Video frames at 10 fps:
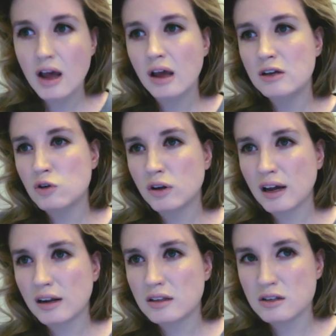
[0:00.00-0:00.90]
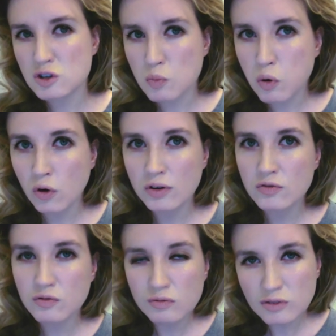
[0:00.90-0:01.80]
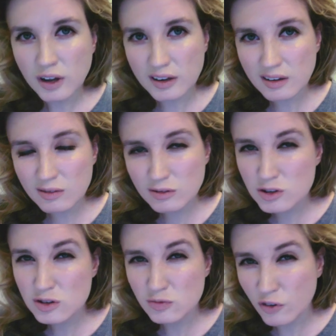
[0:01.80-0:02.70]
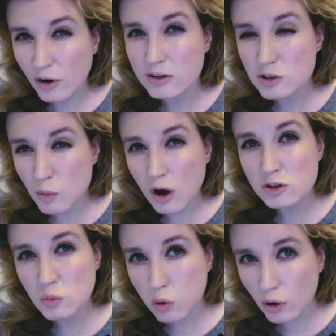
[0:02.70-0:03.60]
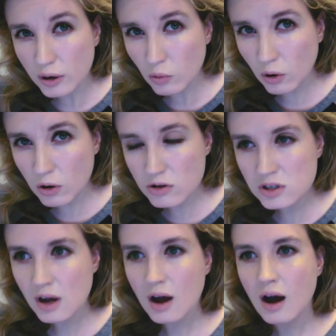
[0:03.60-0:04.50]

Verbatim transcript: He's only had like these supportive, like very small supporting roles.